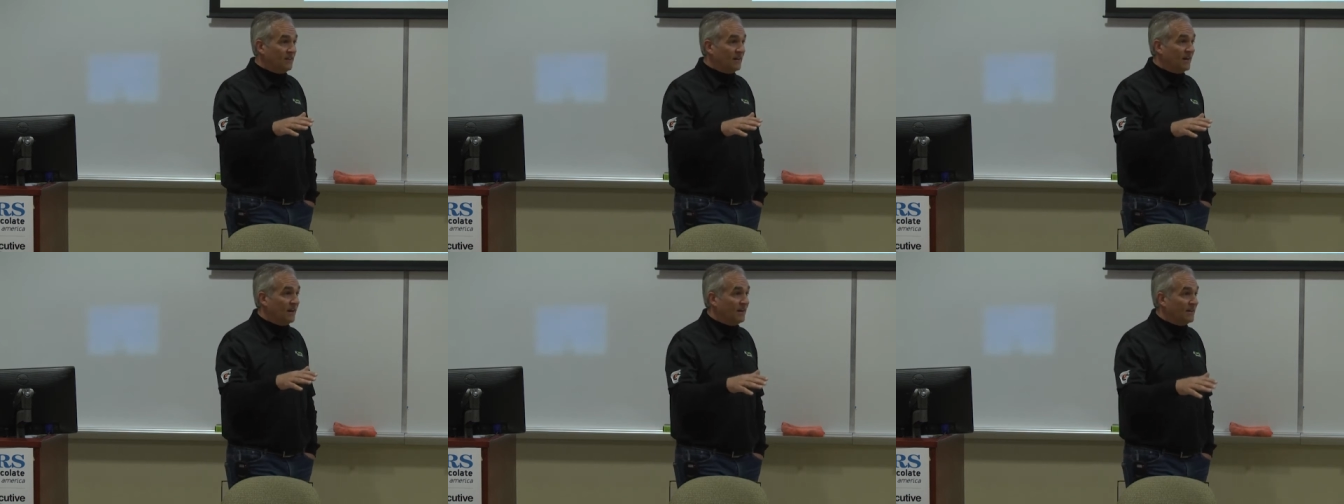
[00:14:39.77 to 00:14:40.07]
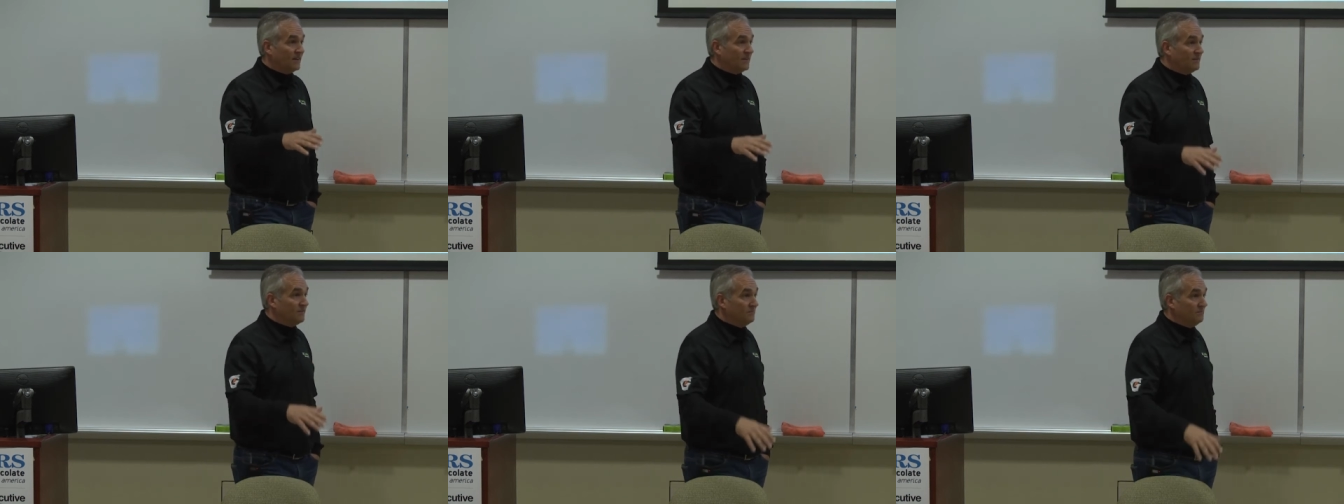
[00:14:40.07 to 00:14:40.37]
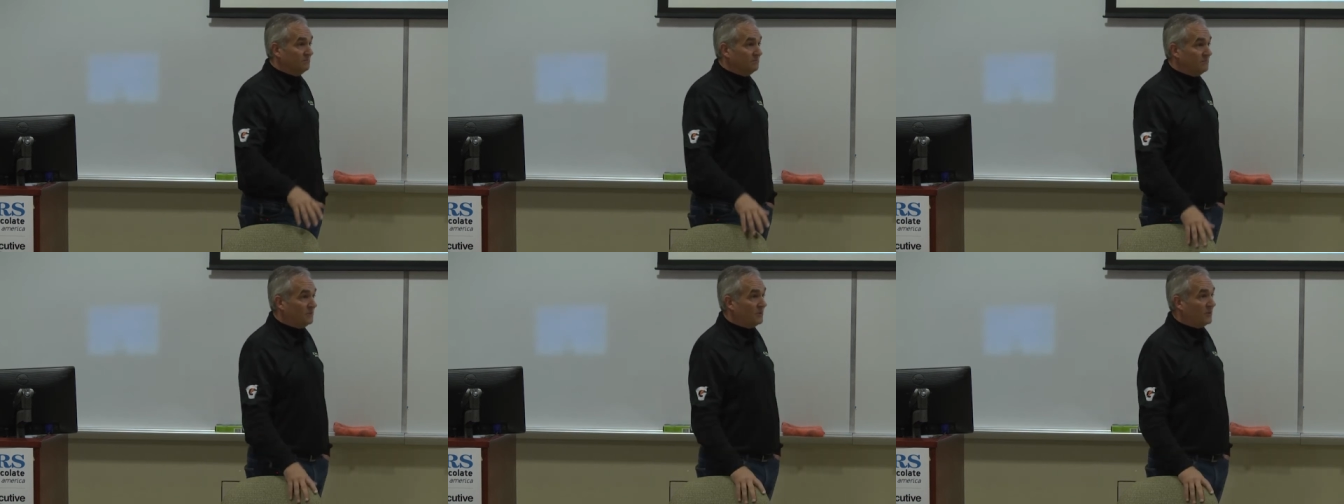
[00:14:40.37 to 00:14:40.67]
that I
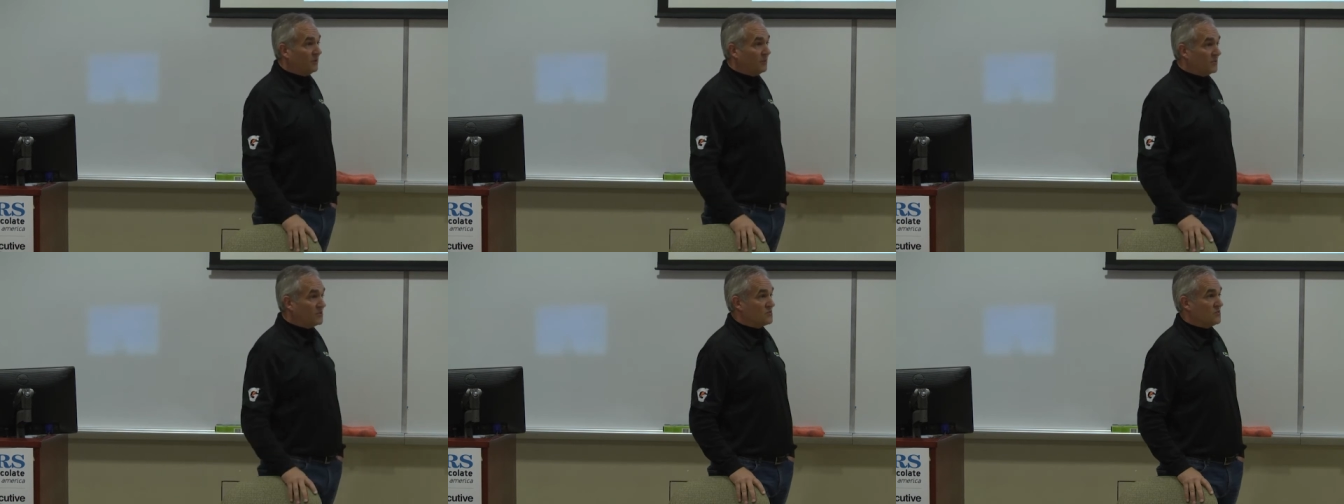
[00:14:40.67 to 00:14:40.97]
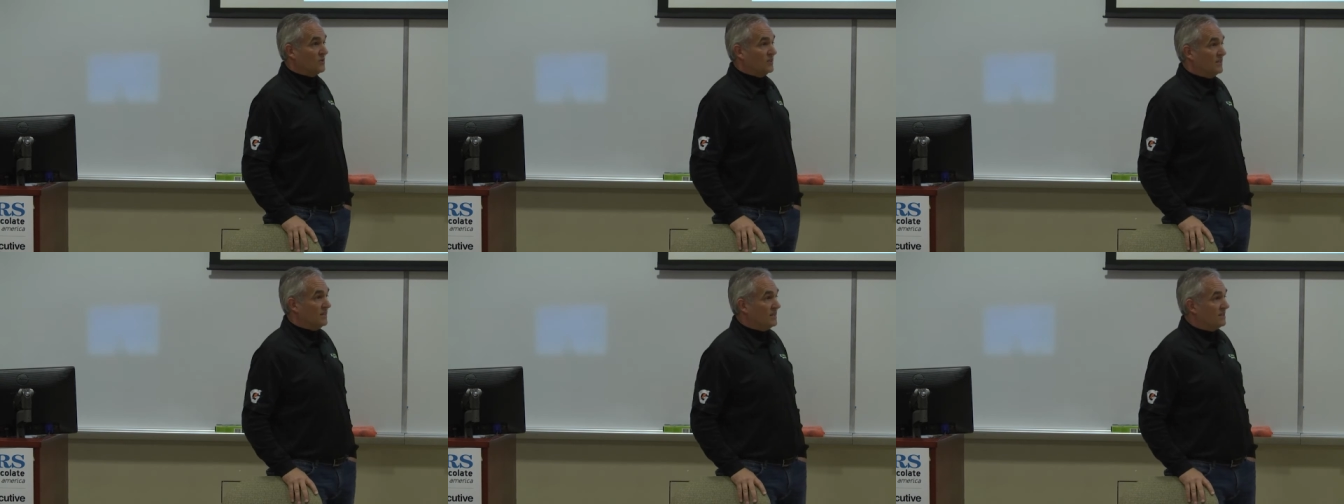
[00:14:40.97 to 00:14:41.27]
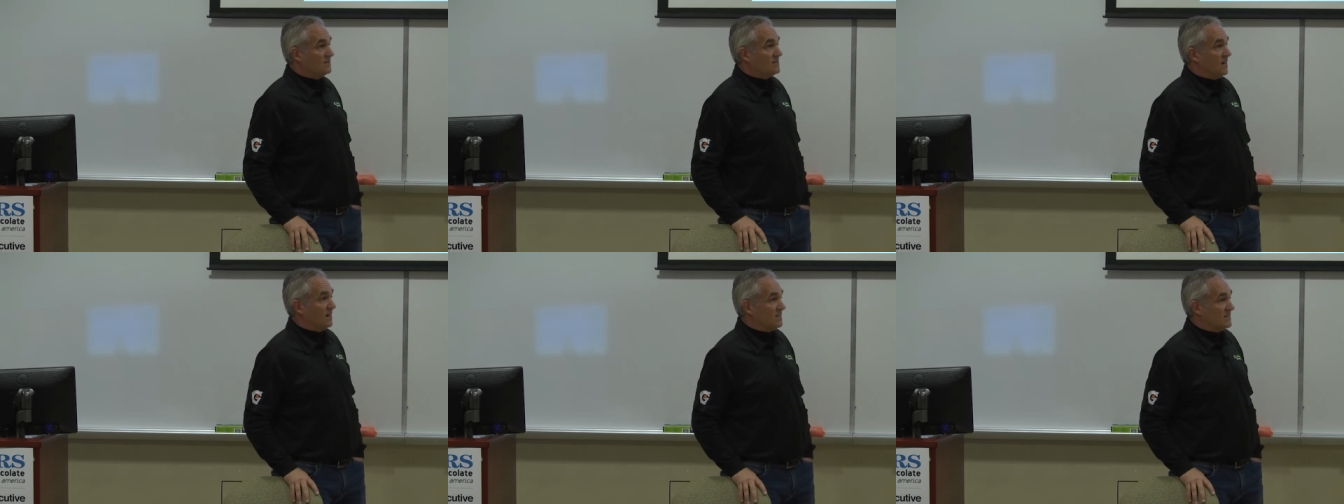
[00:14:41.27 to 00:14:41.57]
you know, was really
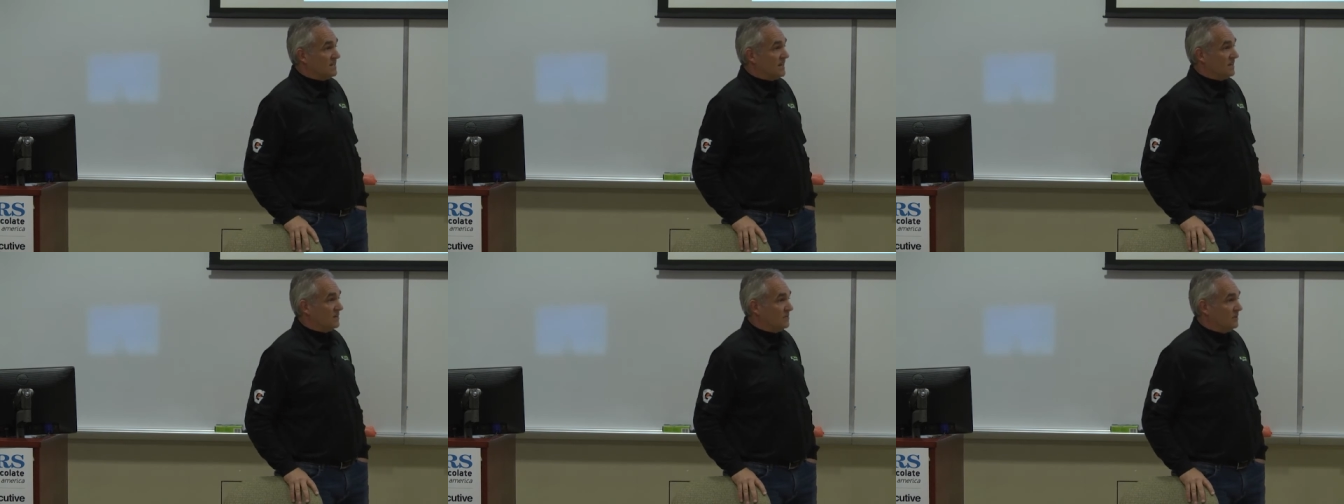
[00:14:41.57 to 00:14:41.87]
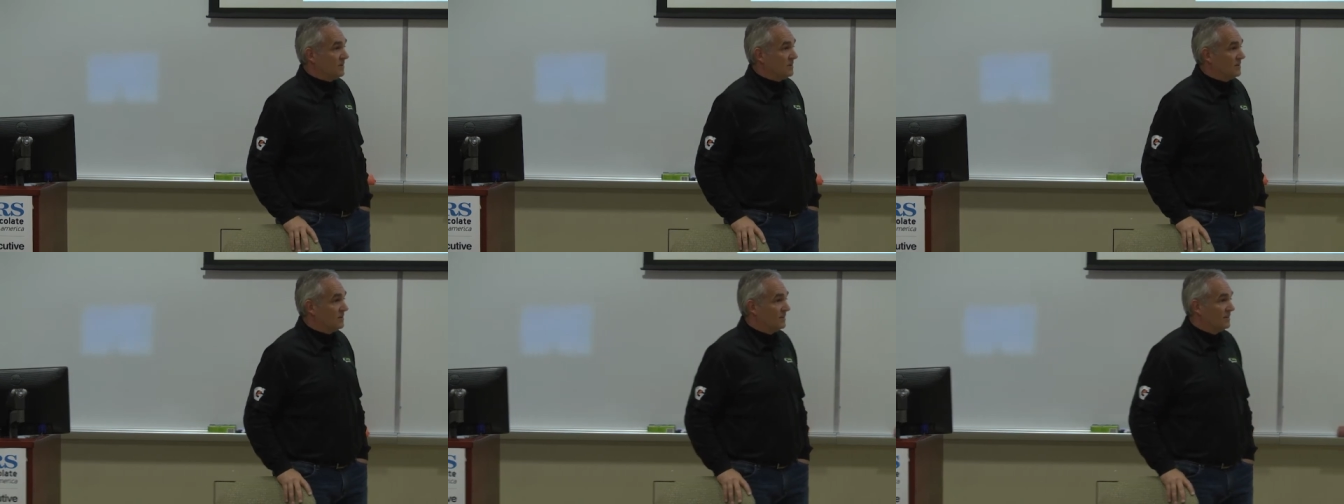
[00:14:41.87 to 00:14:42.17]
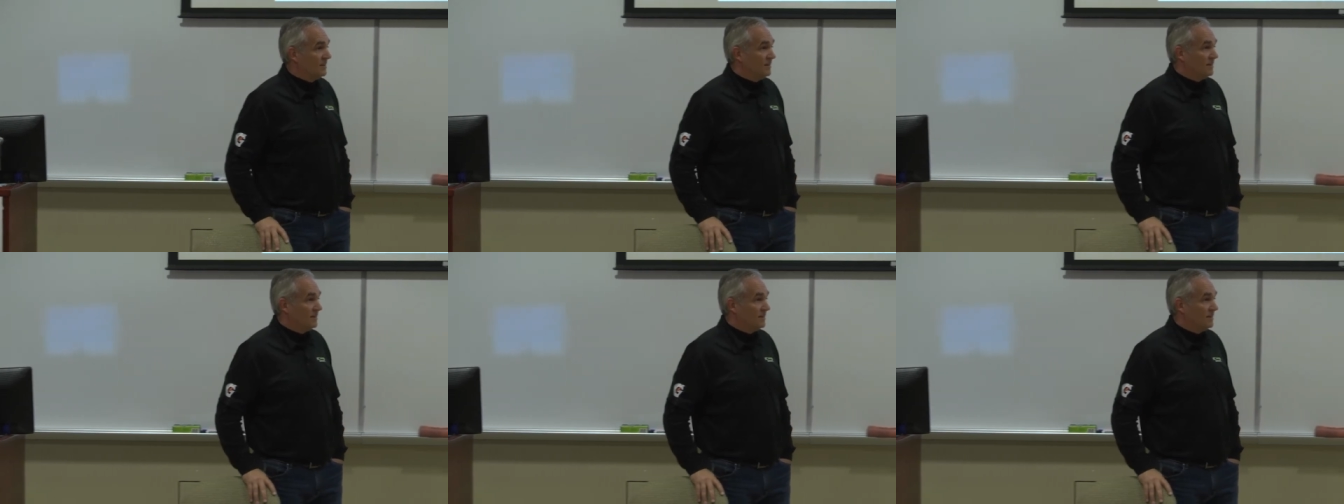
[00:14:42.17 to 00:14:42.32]
in contact with.